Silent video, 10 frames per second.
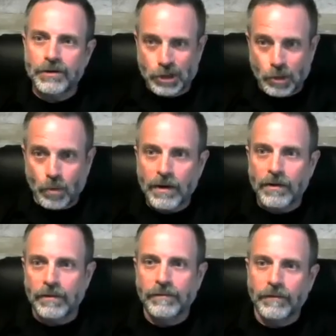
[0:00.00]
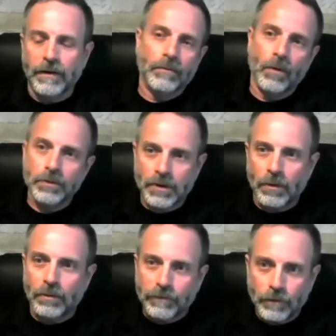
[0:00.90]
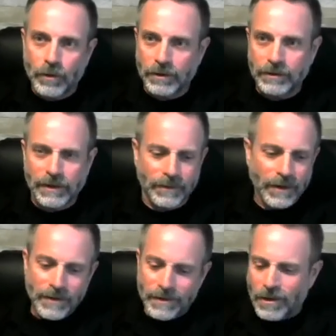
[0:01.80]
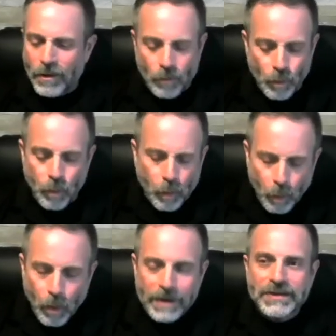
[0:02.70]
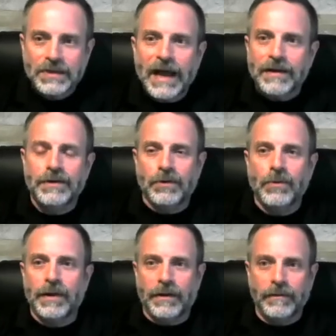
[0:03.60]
square of rose gold foil down. What is that doing